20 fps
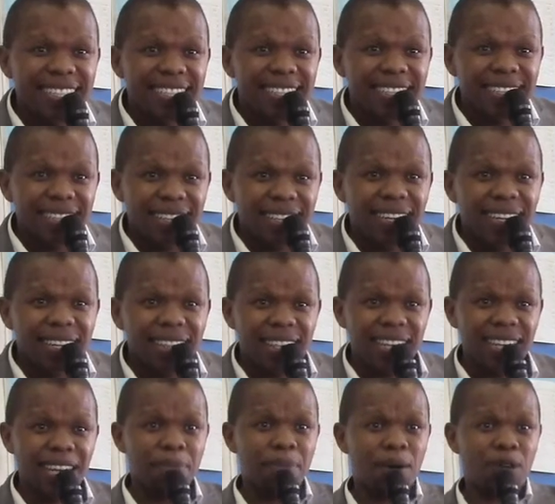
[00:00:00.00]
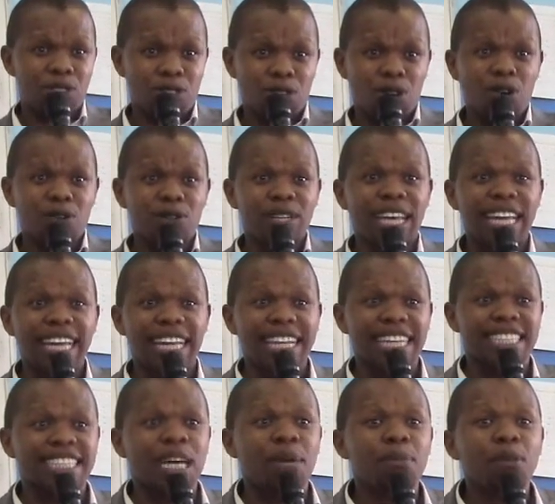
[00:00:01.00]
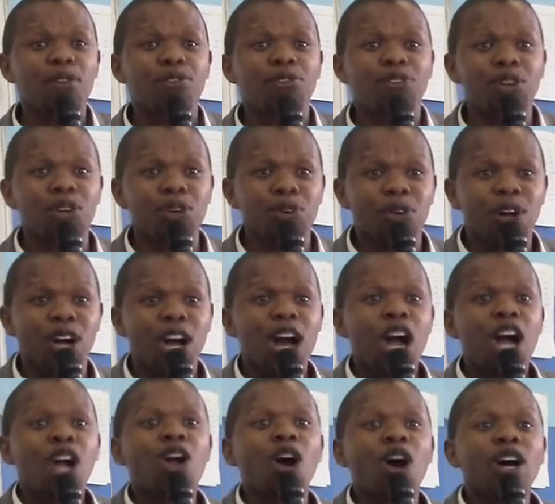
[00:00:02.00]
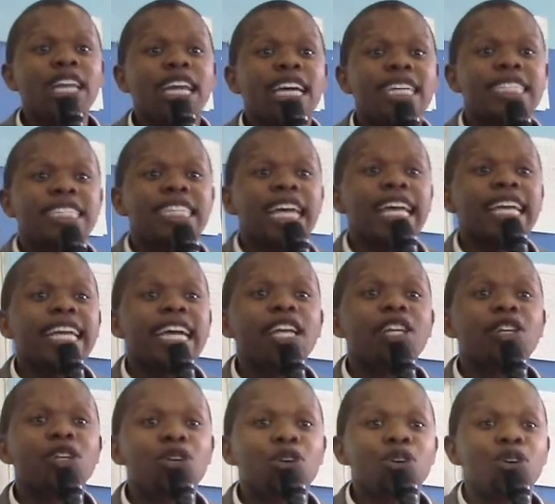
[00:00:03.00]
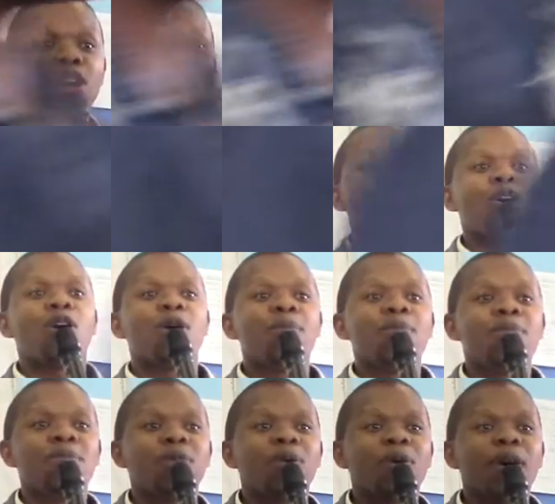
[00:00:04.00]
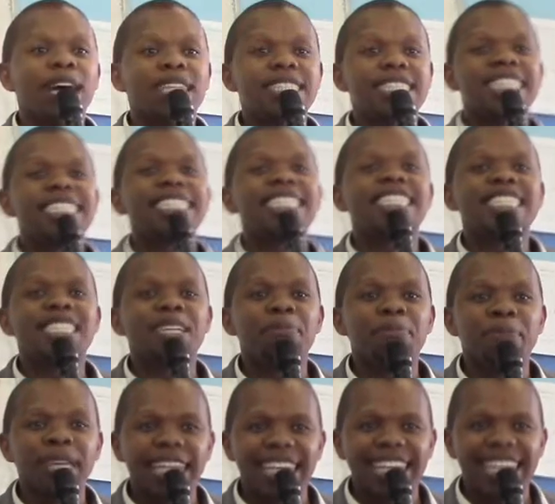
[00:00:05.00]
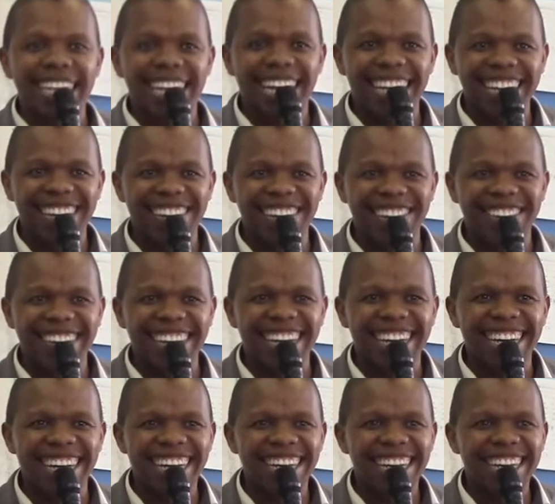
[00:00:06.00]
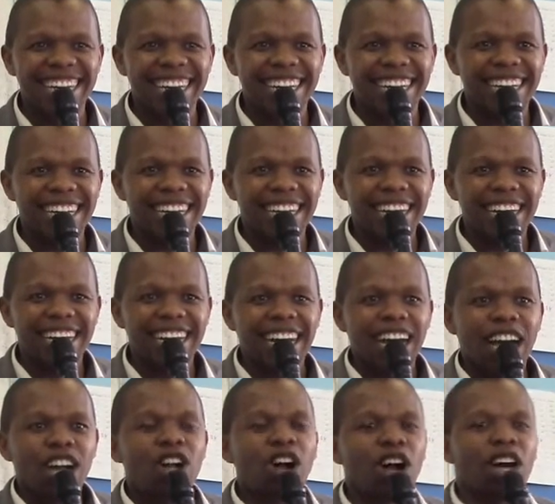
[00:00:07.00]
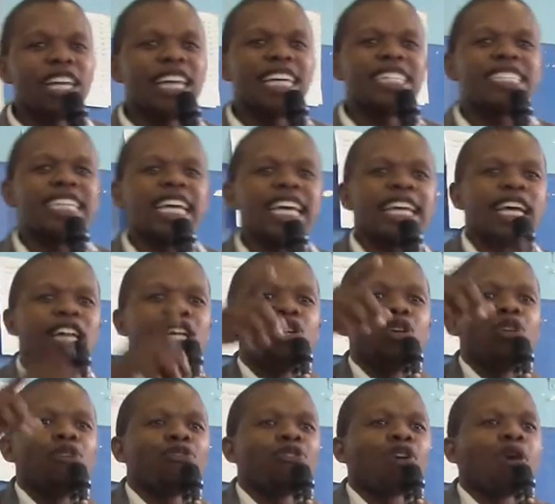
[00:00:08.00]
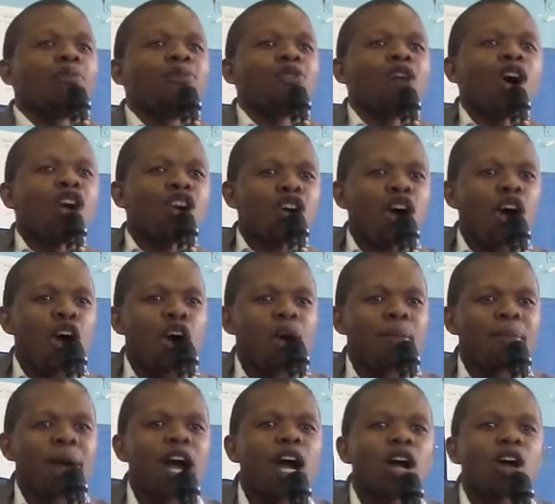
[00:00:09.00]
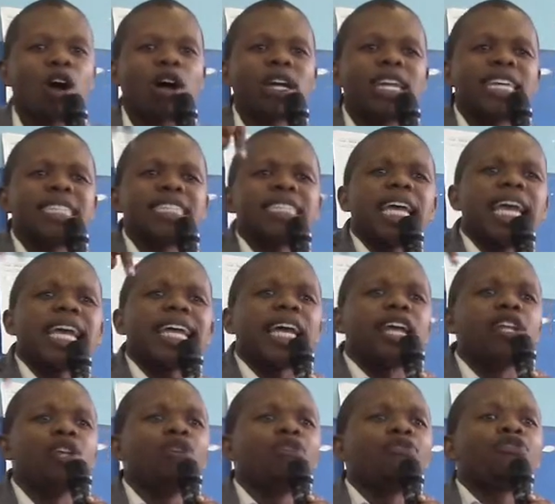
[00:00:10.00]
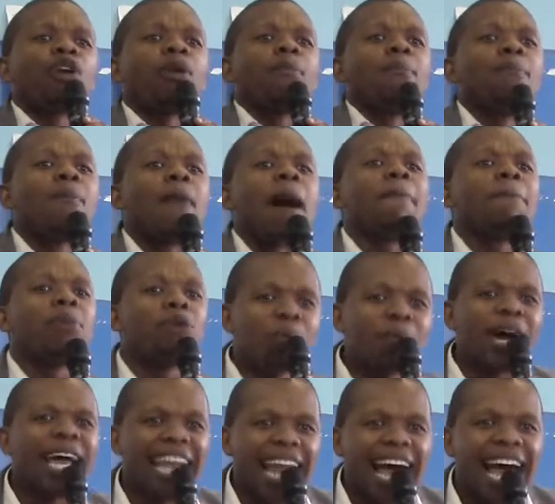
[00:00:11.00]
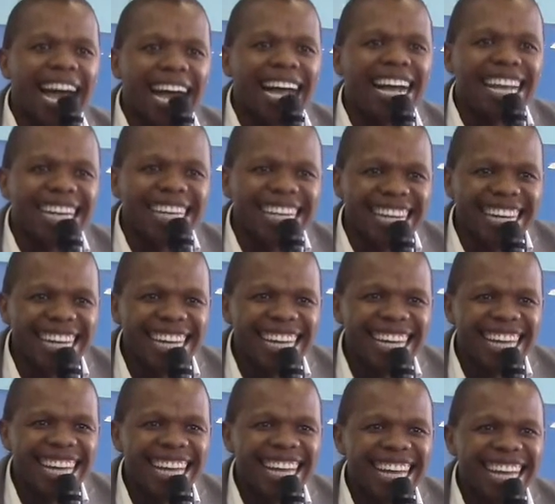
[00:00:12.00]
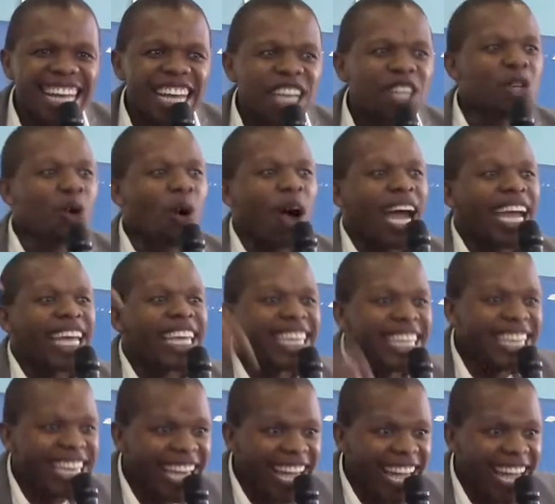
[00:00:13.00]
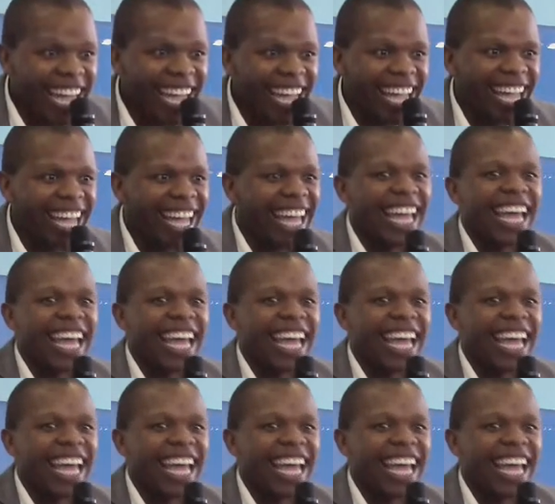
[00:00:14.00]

Yeah, think about your own area. Some of you, God has taken you from what? cheating being. Hallelujah. God has taken you from Nongo. God has taken you from Mpumalanga. You are here.